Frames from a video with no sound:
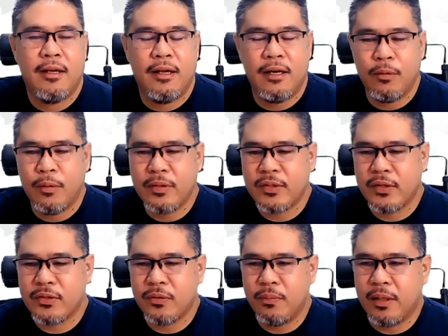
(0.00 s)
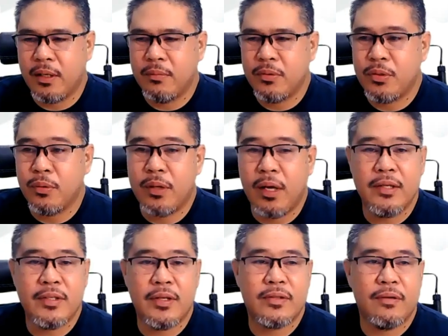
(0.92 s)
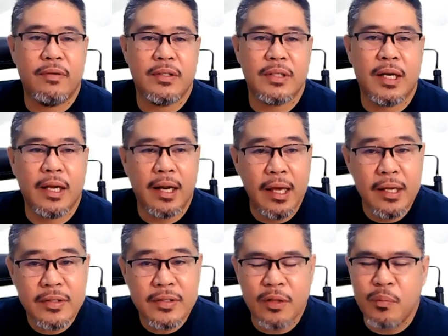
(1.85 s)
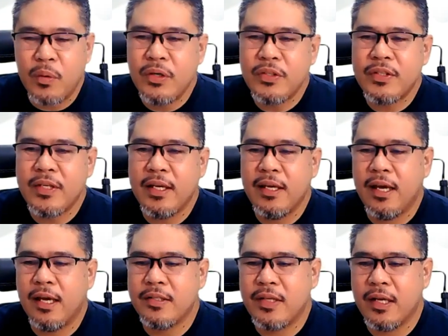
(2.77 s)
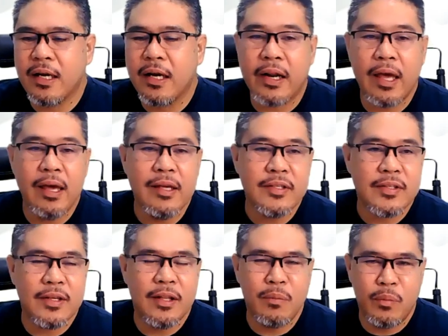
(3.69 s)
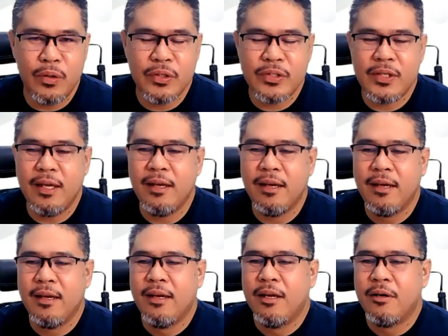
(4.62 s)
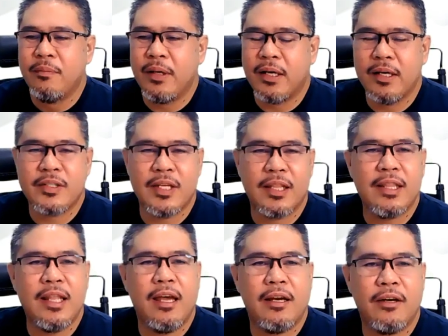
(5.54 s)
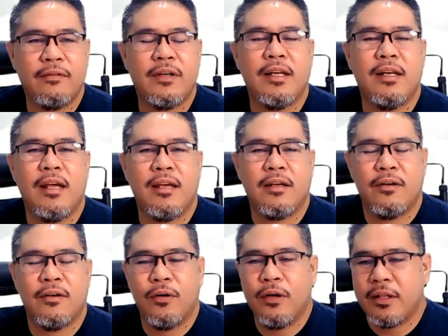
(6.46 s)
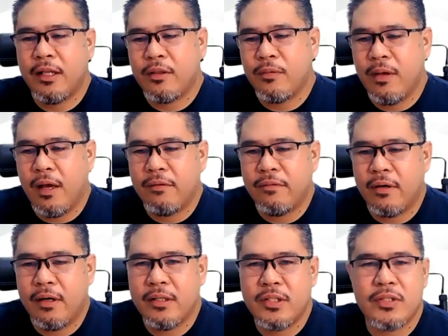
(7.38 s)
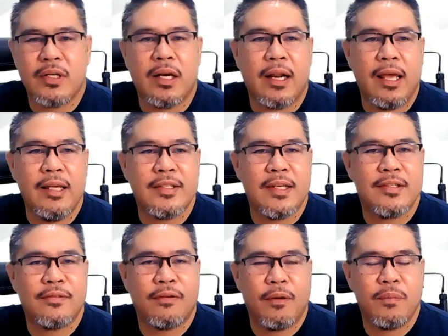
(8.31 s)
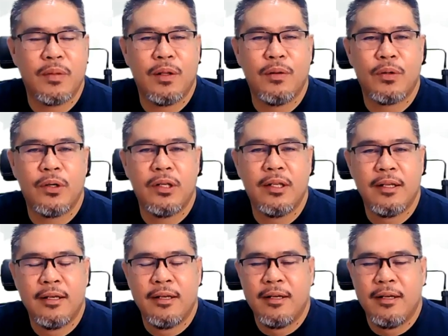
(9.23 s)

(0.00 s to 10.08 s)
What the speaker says: And He wants us to become showcases of His grace and mercy. I say grace and mercy because at the end of the day, all that we have are just graces from the Lord.